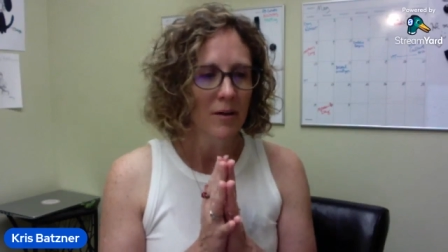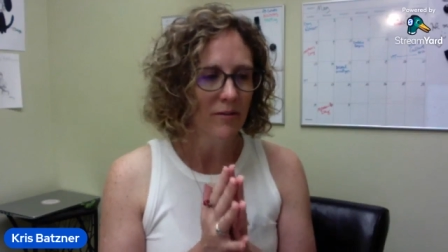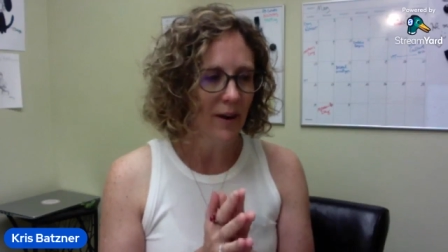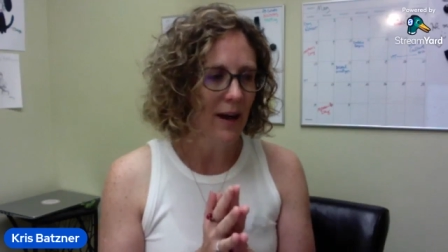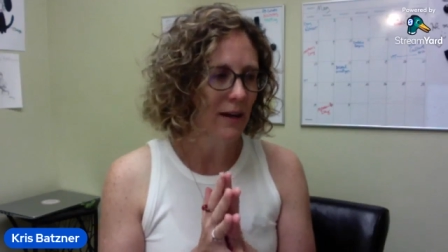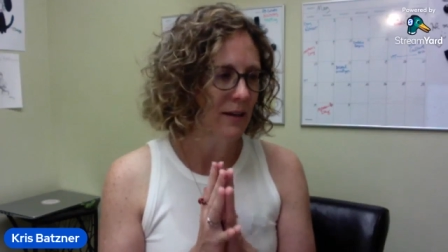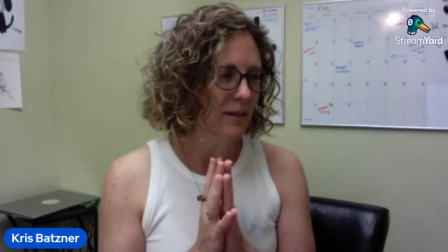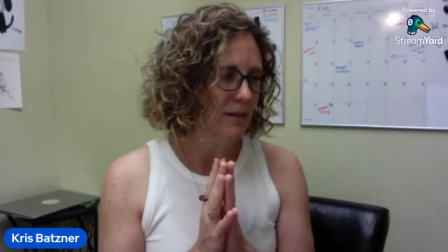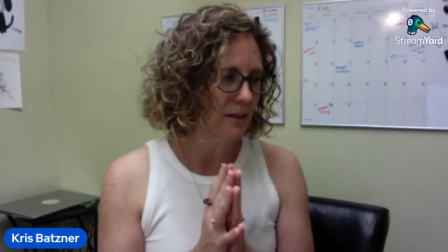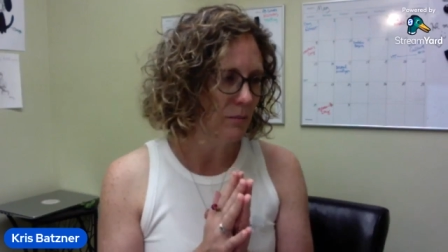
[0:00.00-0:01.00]

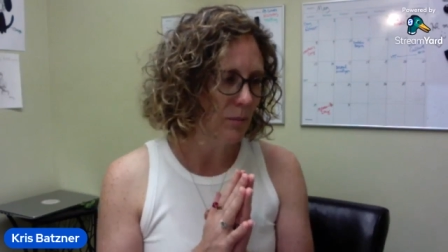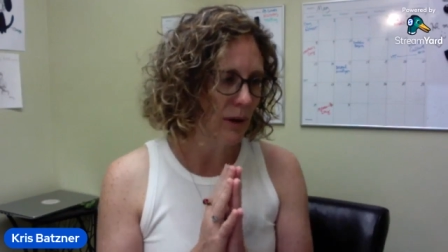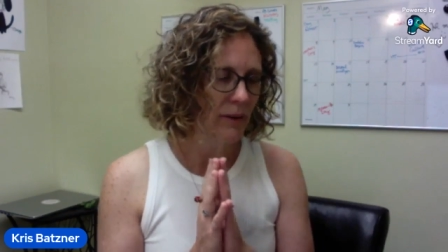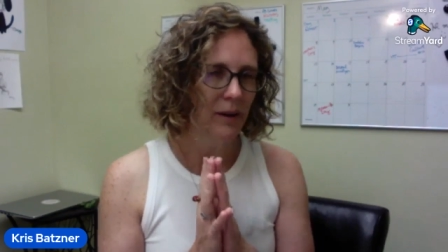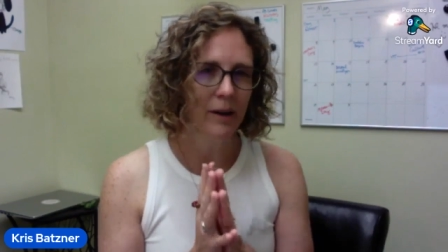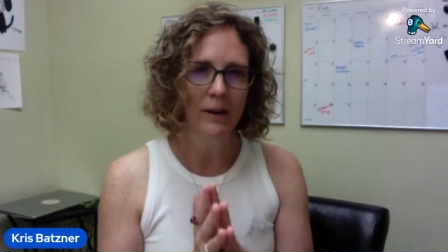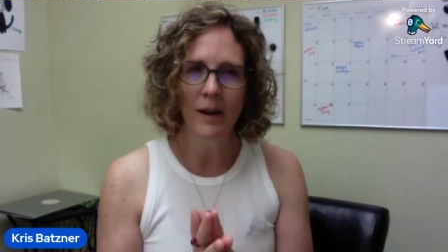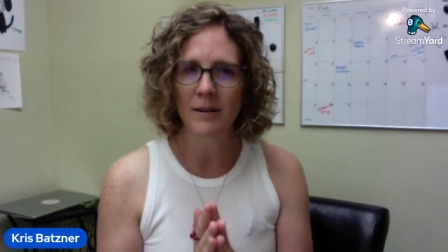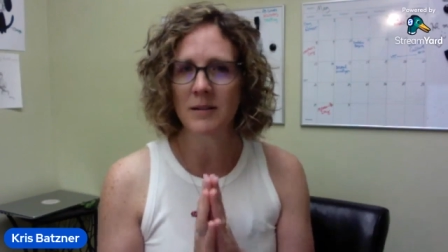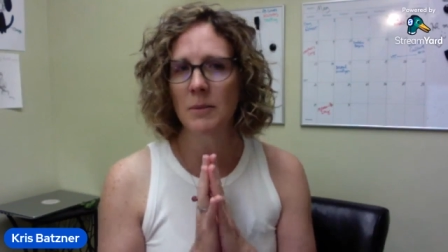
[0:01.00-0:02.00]
friend and brother and
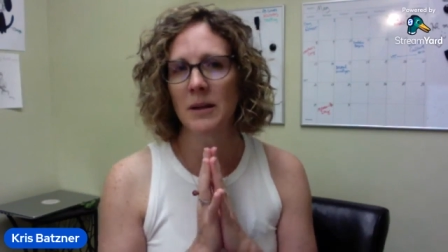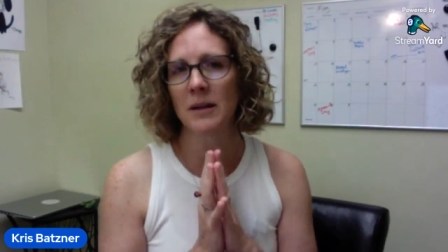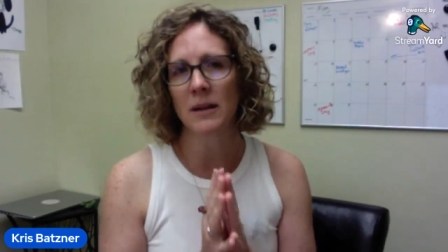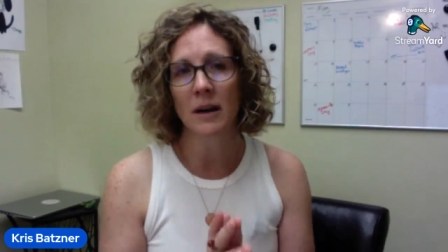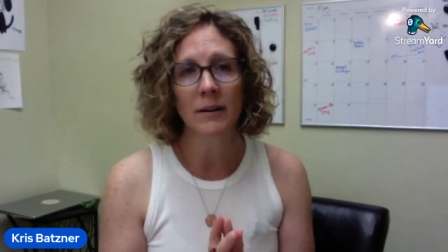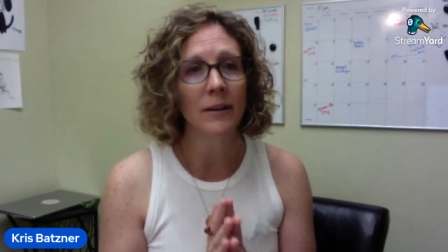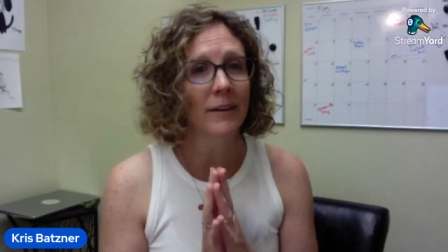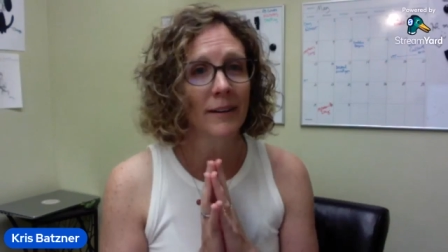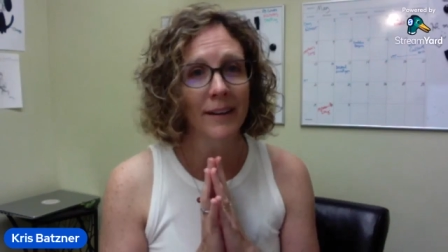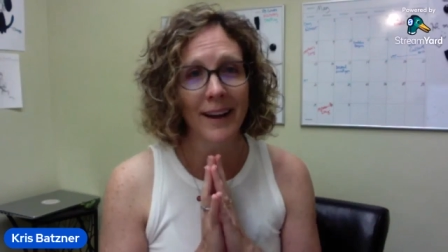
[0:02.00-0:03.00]
husband and
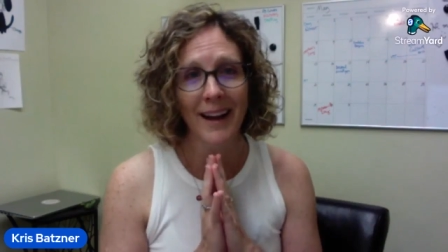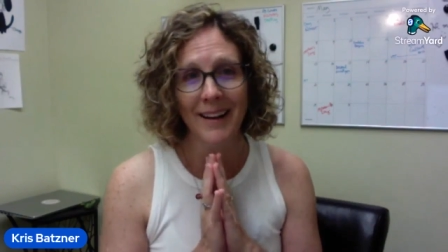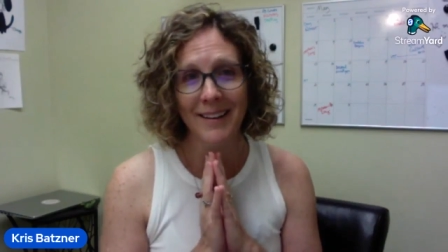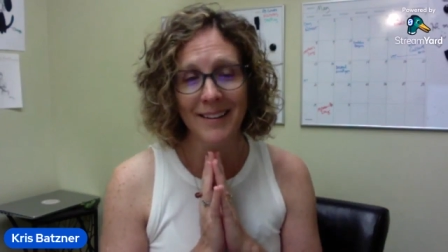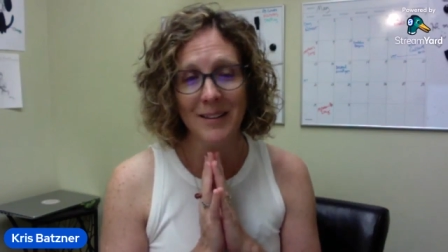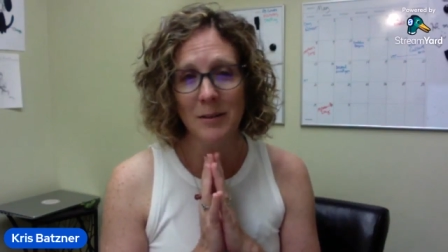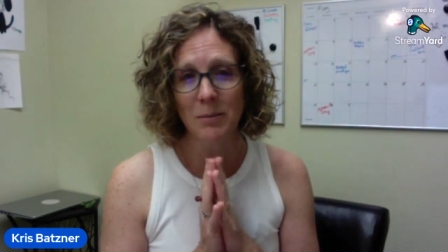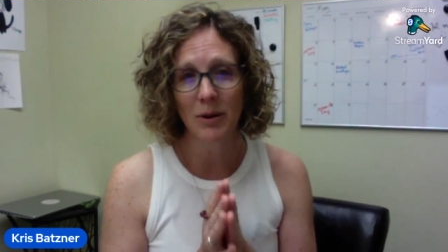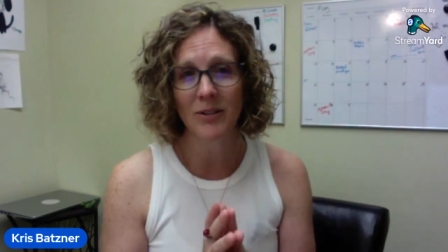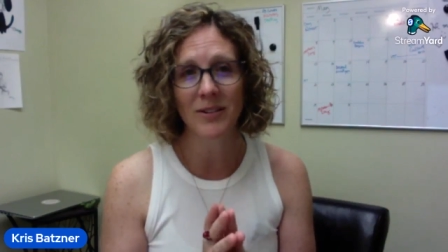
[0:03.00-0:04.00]
uncle and
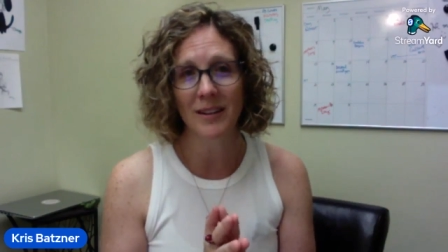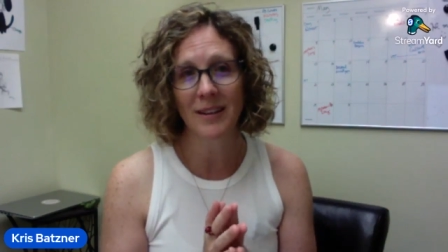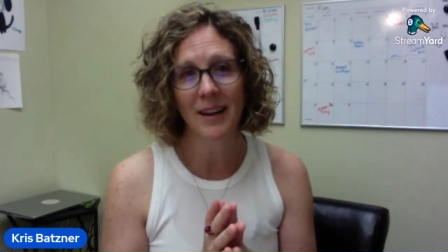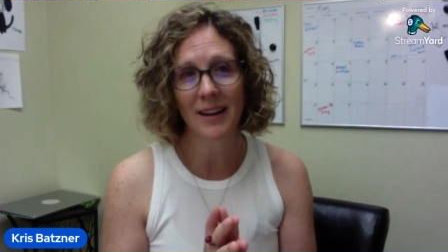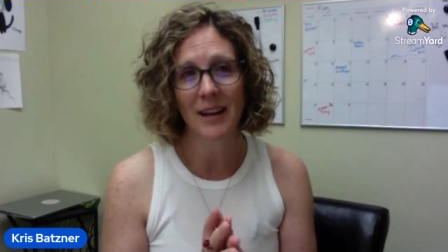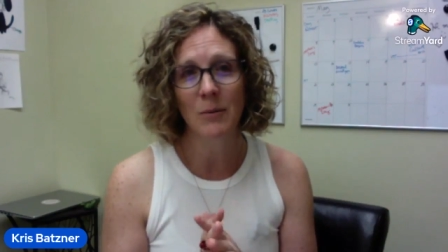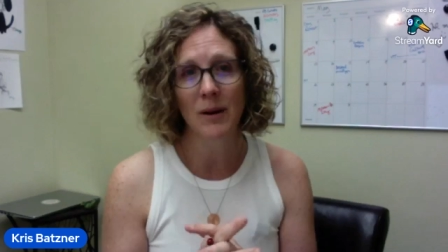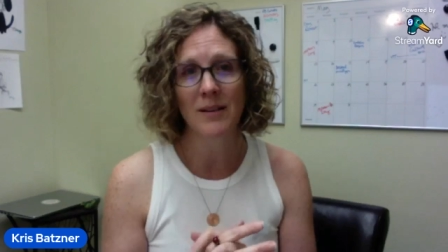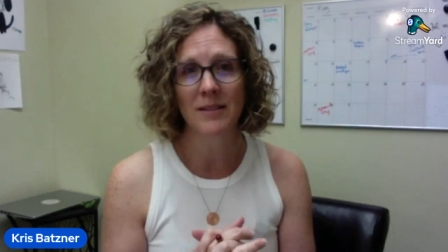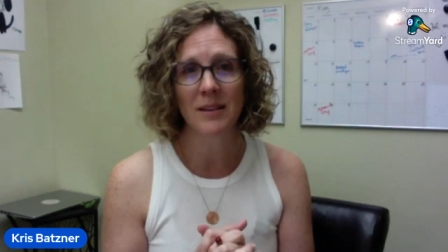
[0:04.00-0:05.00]
person that he
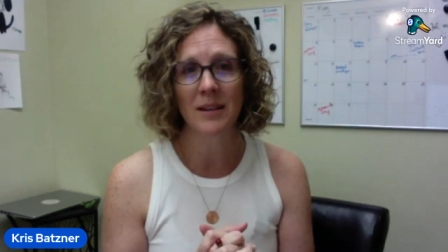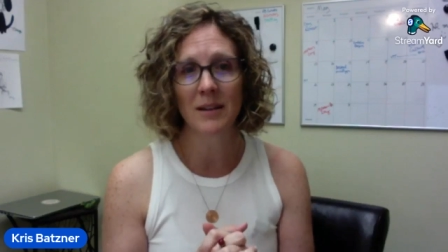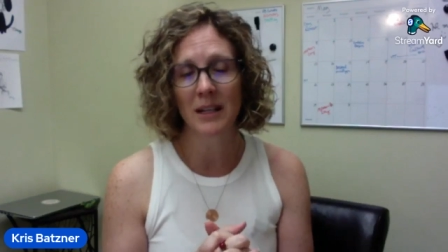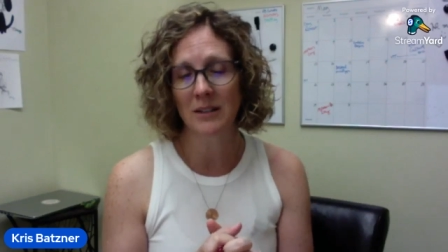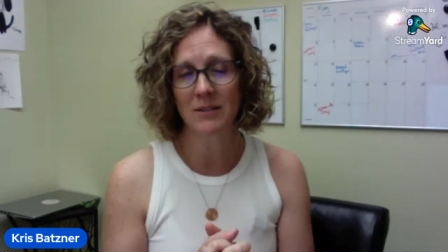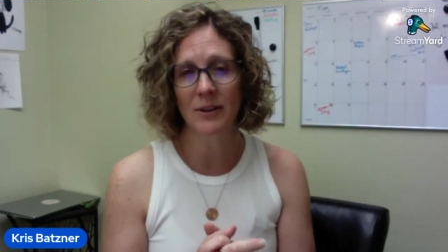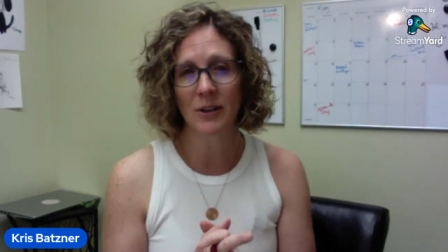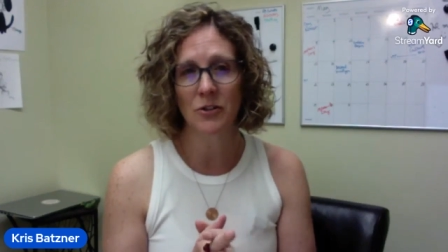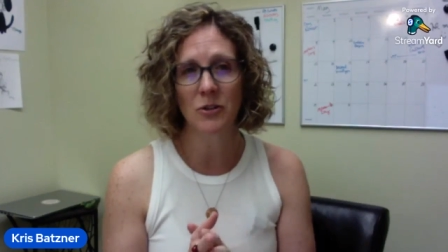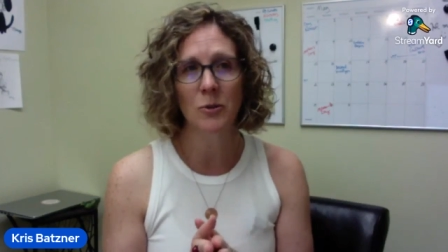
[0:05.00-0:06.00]
was and it is very
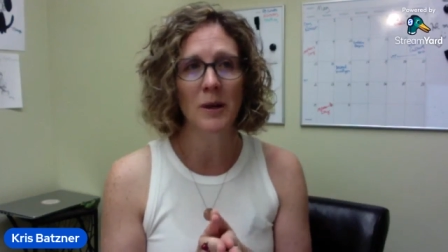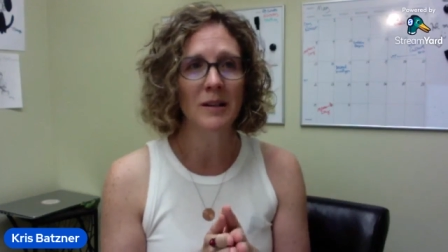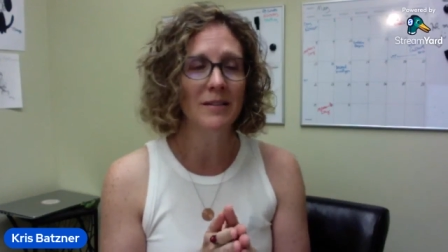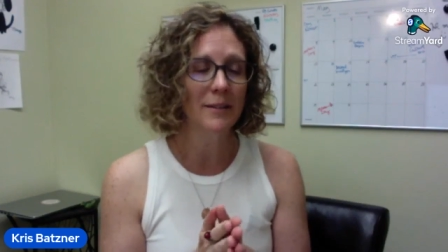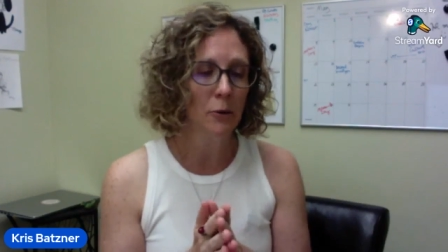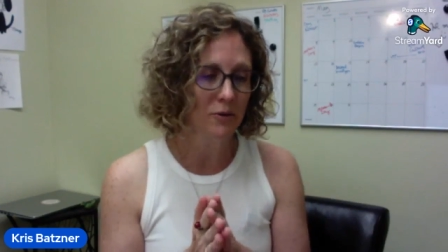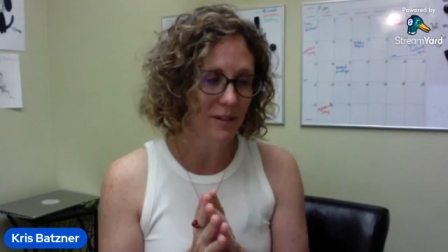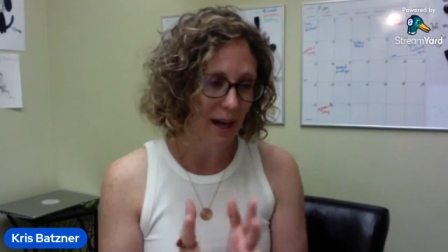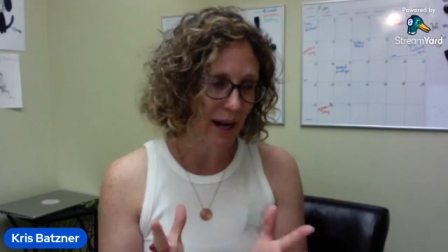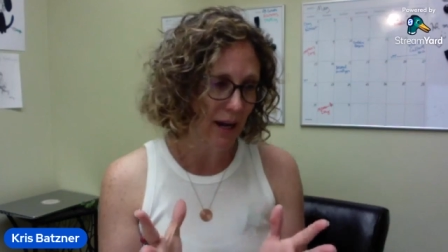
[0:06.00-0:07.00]
true and so
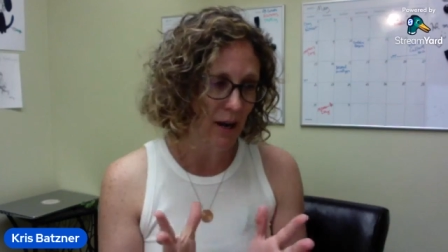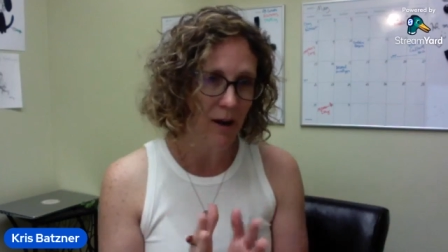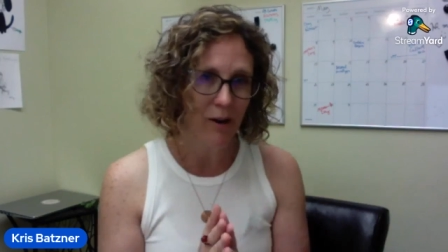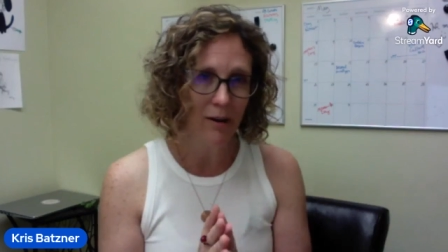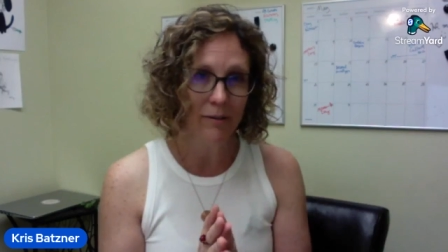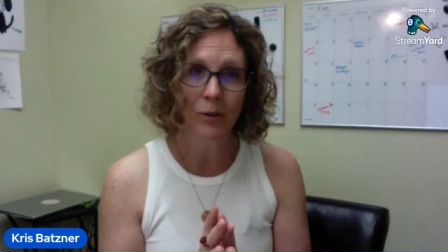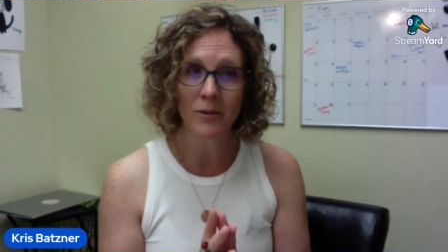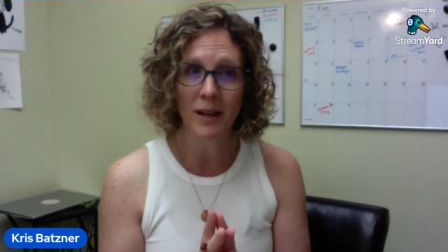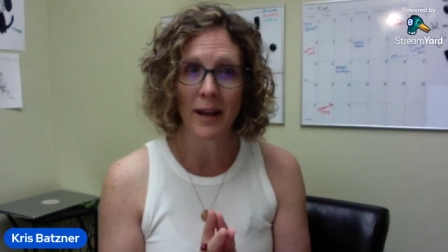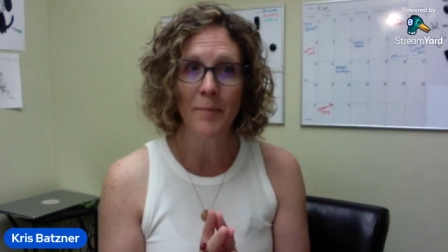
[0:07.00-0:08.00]
today in honor of
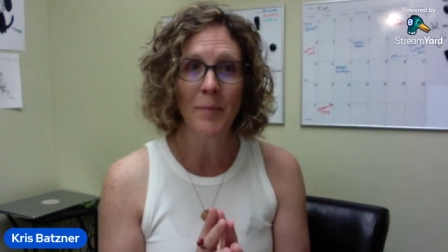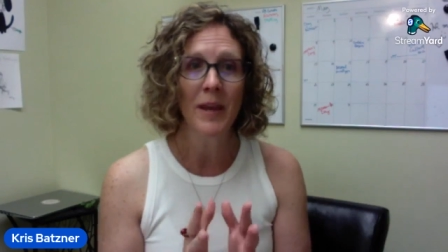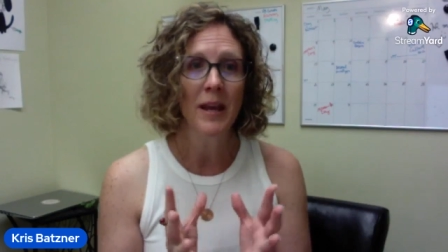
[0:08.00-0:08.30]
jose